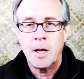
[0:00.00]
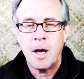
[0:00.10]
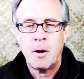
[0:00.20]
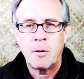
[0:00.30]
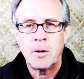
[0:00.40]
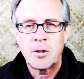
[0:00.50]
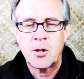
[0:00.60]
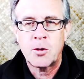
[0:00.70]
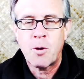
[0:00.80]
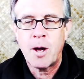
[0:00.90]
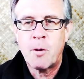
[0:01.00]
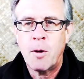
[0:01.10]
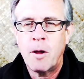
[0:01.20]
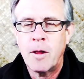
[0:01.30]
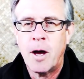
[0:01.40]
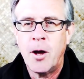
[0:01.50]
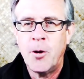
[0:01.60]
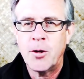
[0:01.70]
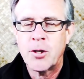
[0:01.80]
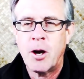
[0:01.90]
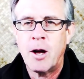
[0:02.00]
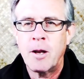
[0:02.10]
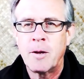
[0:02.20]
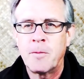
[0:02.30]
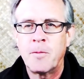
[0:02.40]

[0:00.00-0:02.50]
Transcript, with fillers: Now, strike while the iron is hot.